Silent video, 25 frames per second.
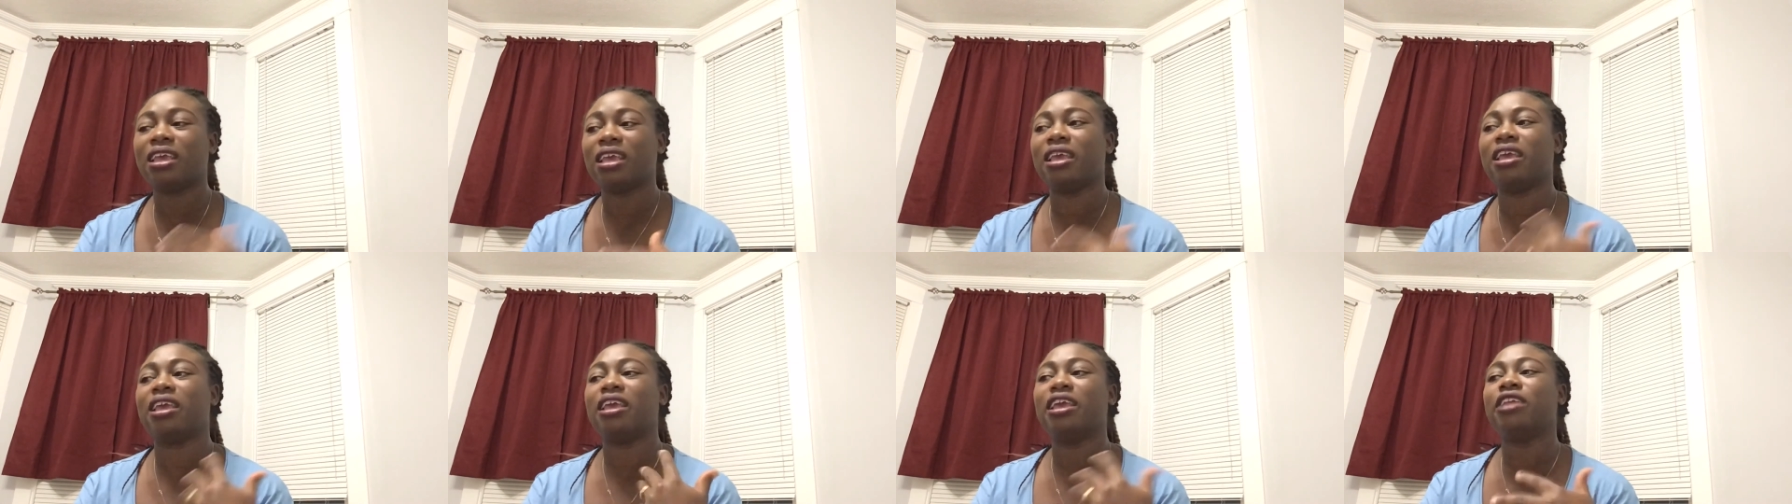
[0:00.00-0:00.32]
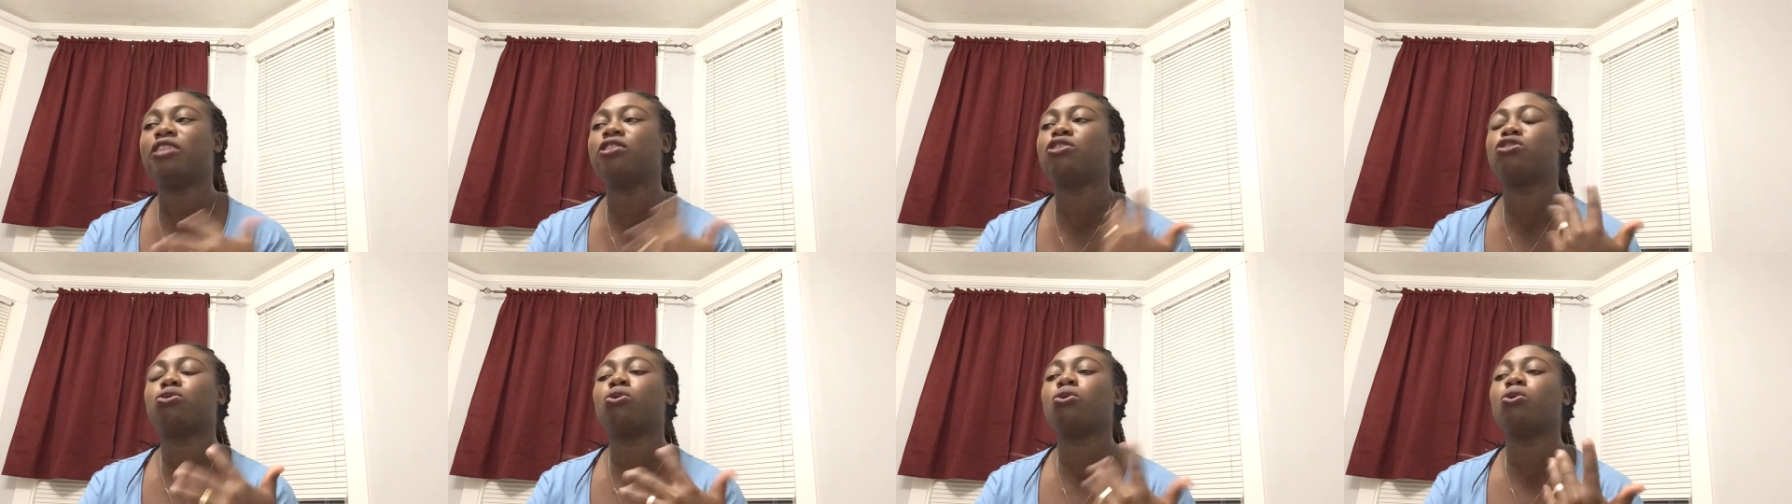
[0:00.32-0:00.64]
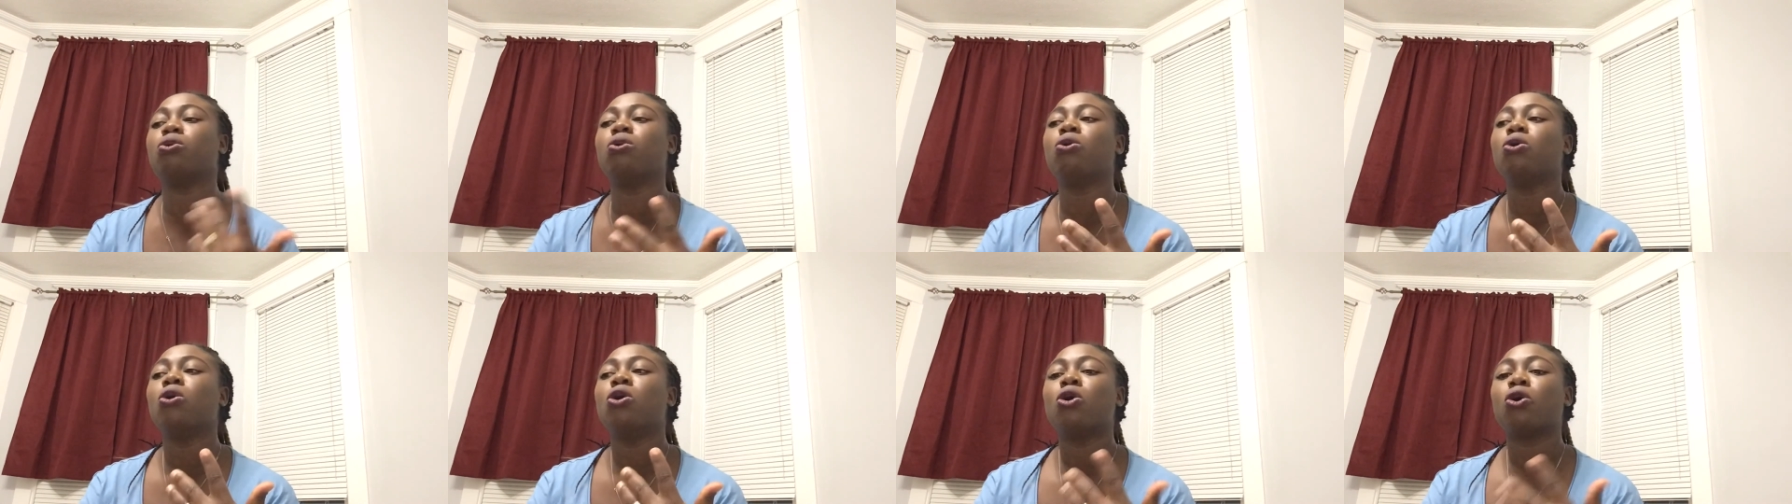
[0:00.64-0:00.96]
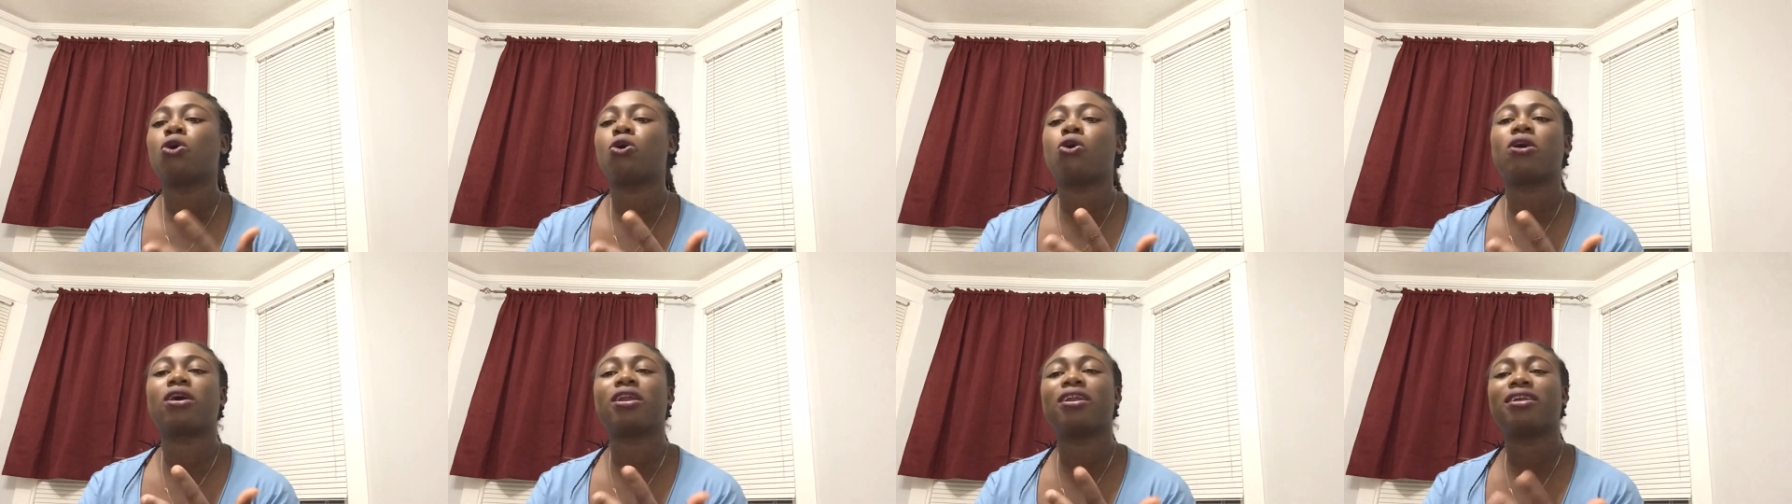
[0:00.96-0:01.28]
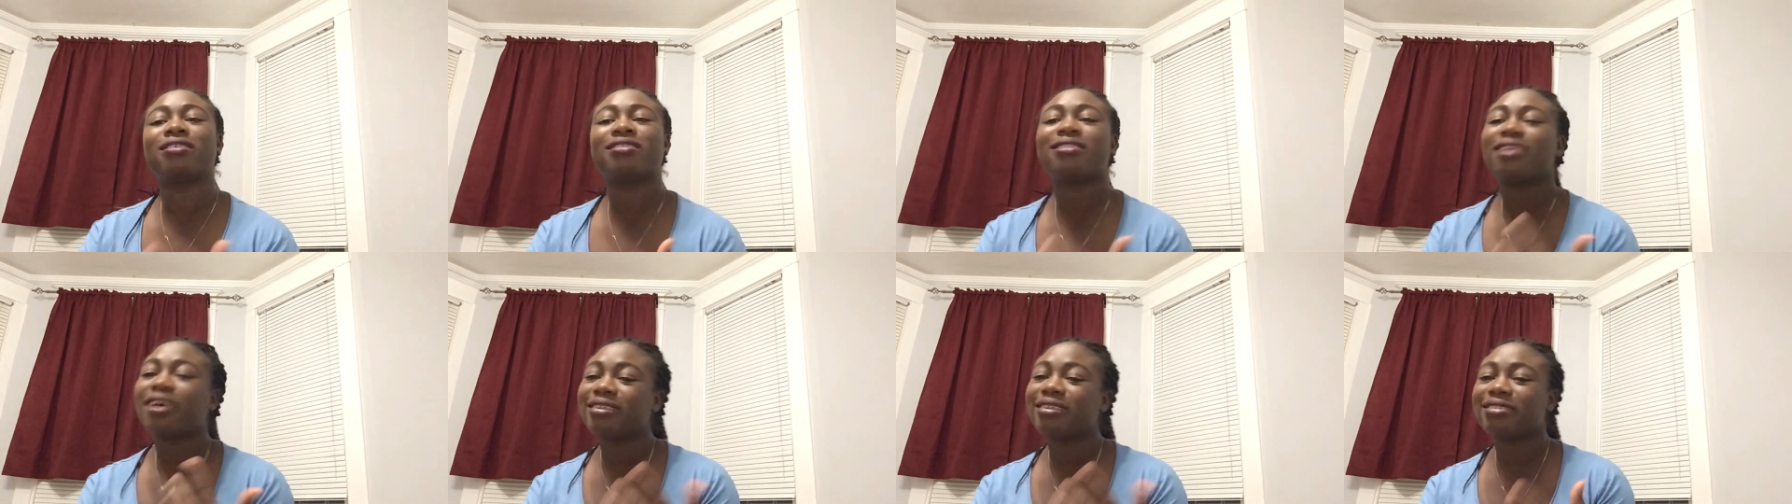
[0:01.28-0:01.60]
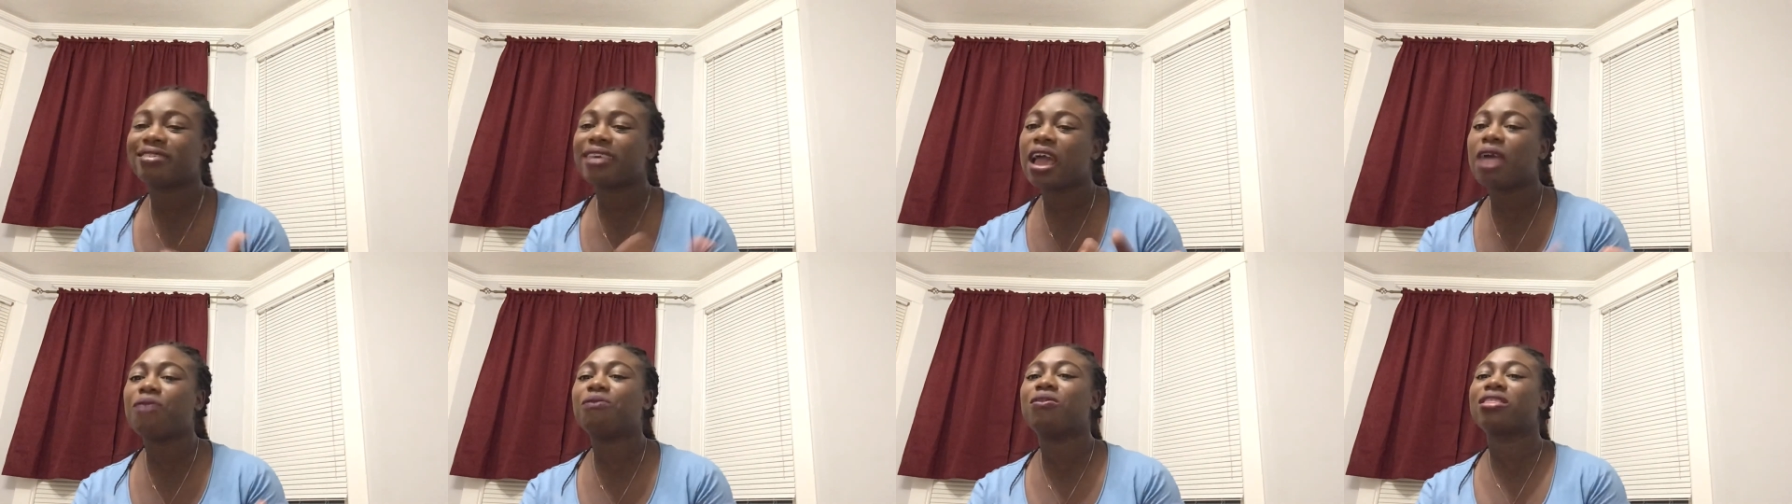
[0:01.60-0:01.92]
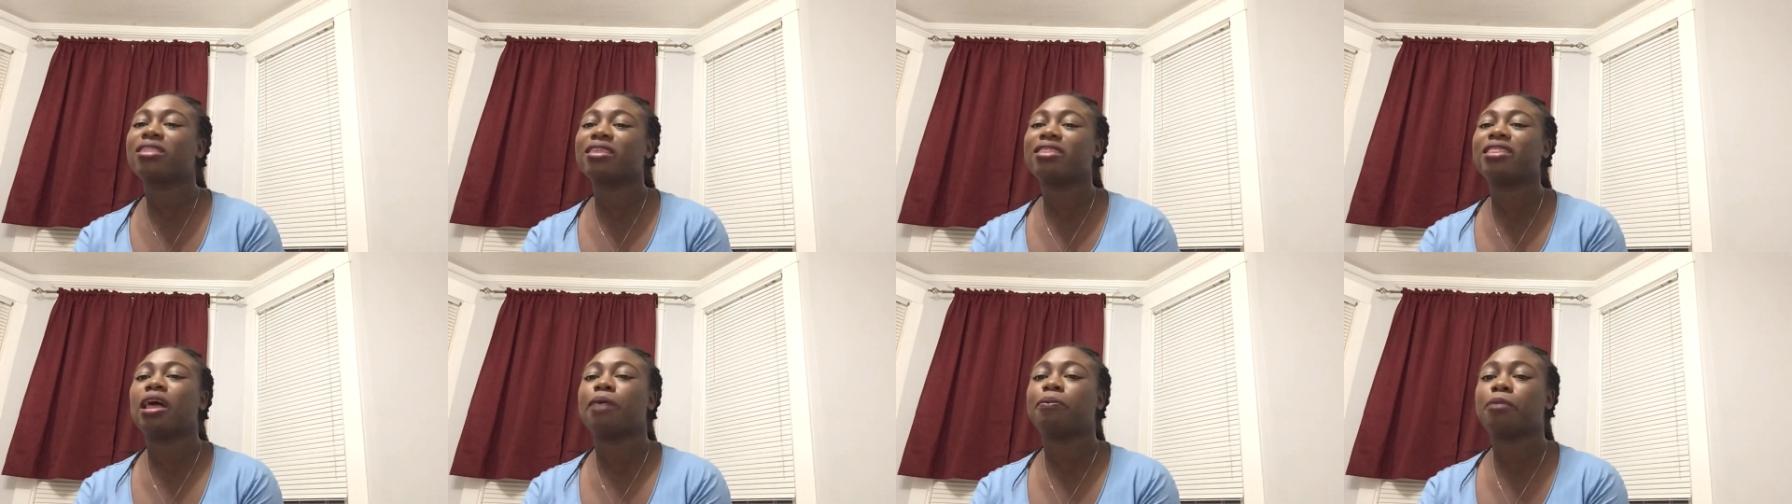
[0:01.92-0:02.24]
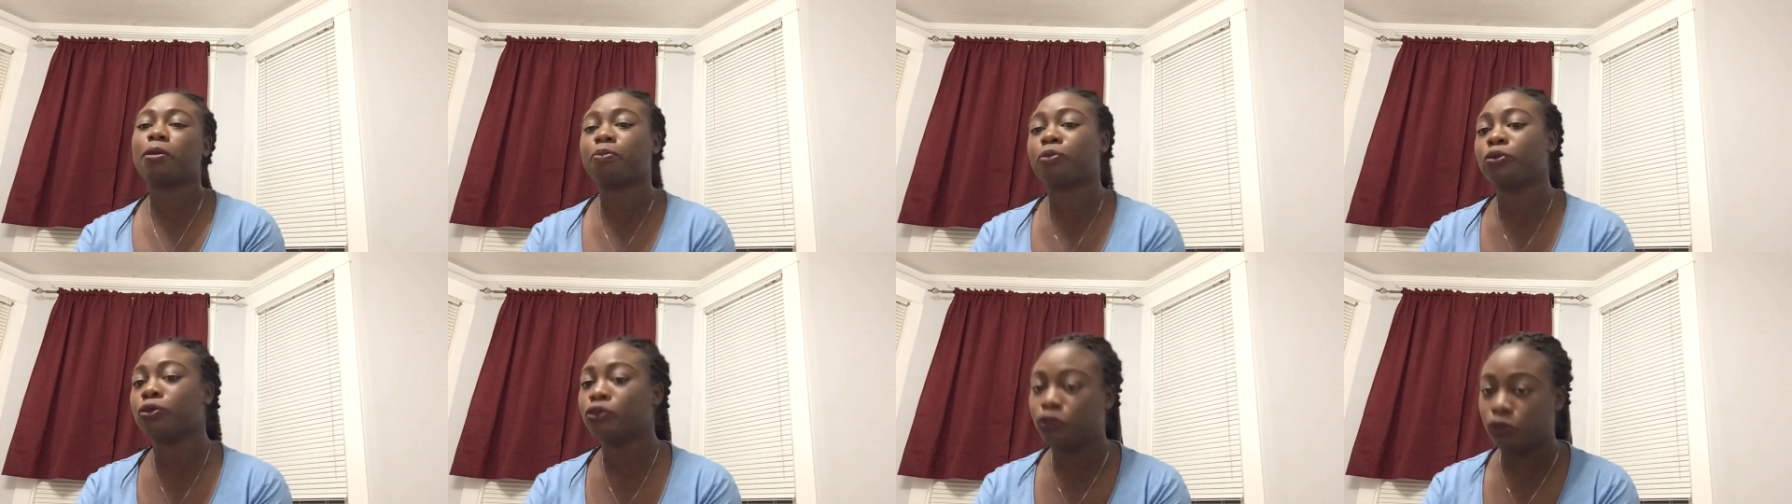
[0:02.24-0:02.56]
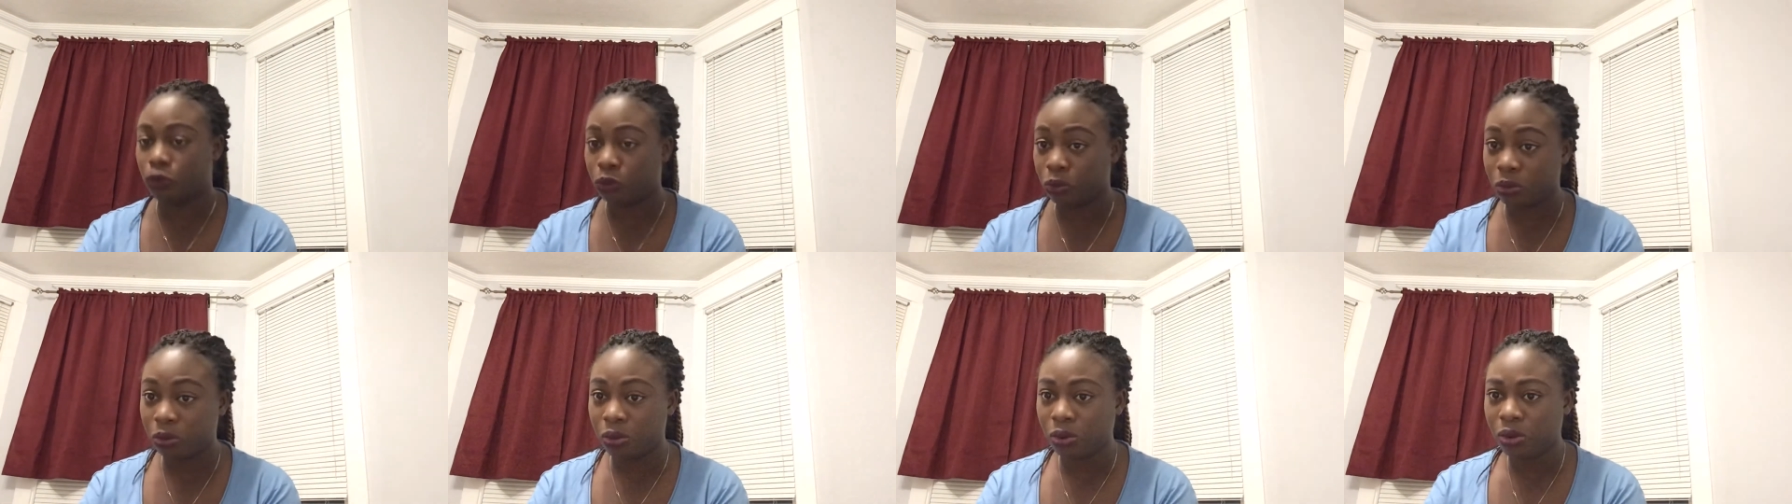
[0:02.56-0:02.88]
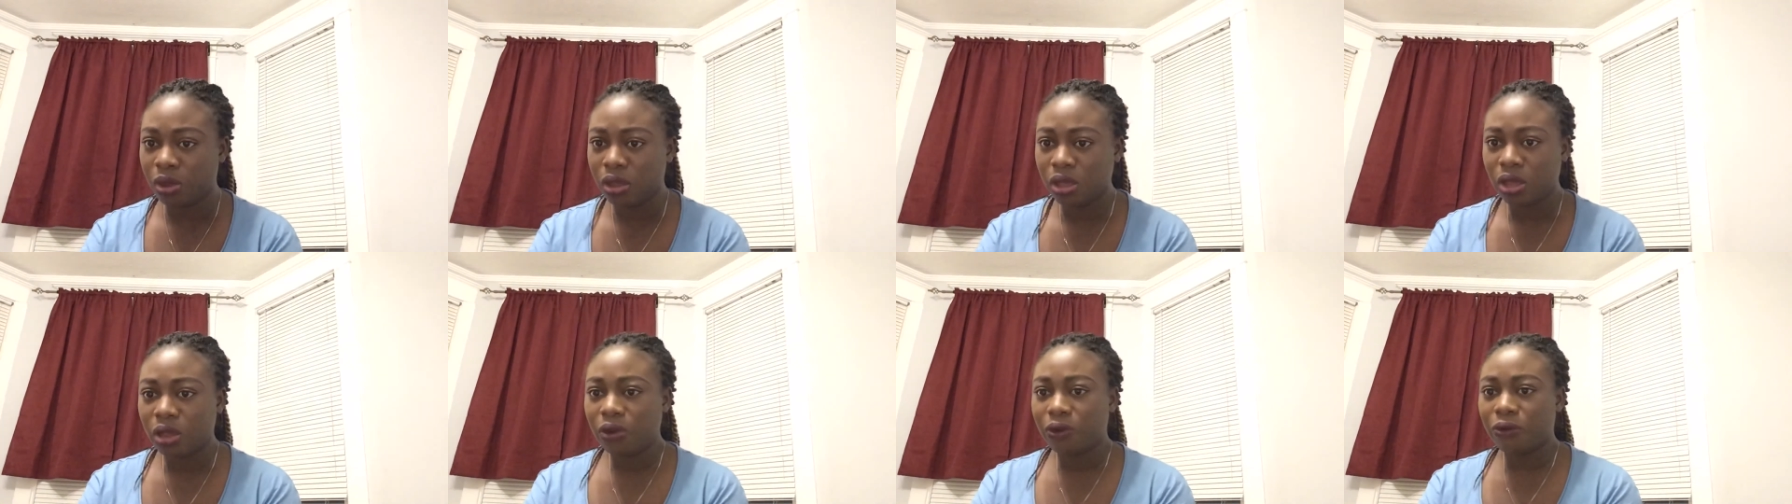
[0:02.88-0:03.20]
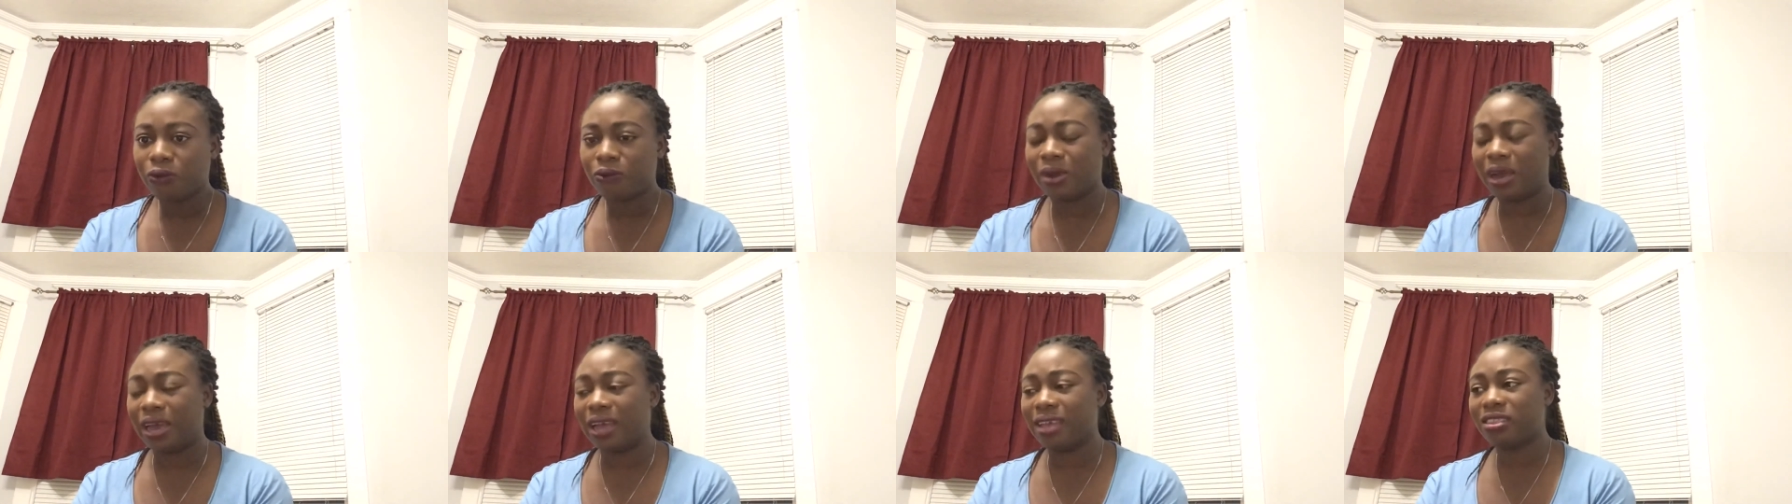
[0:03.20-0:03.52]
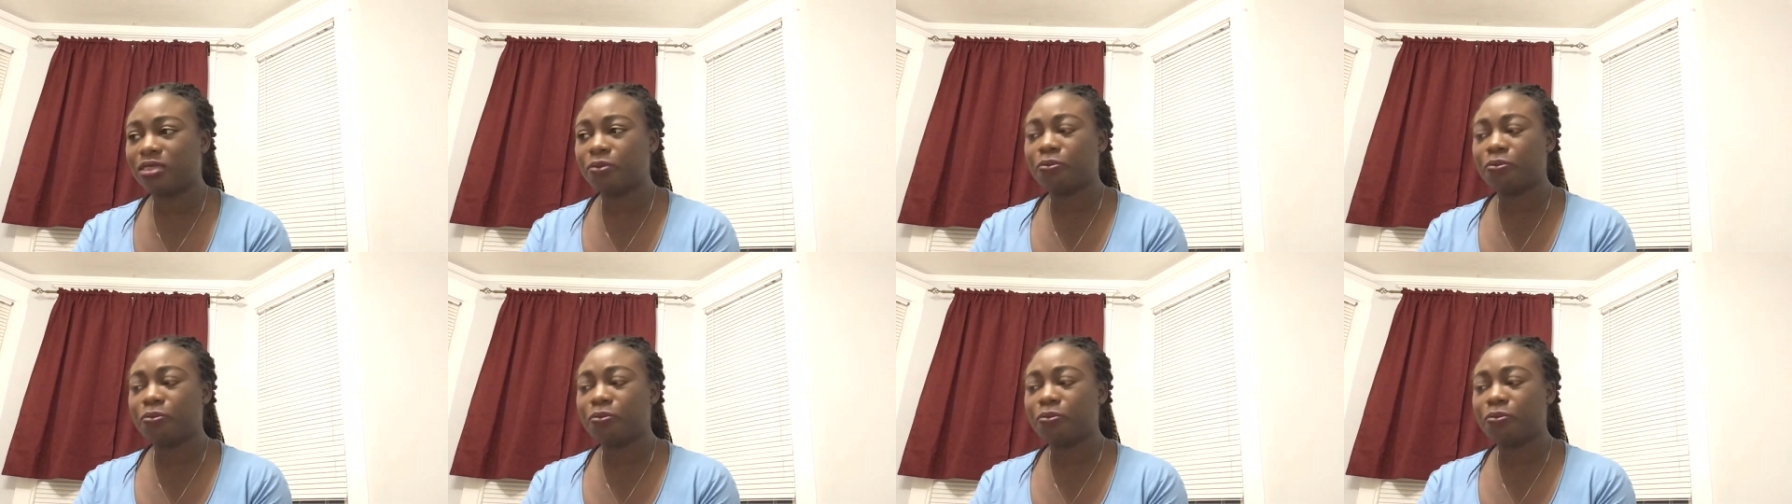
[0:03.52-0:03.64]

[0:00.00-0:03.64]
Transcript: into cognizance everything that people do, right?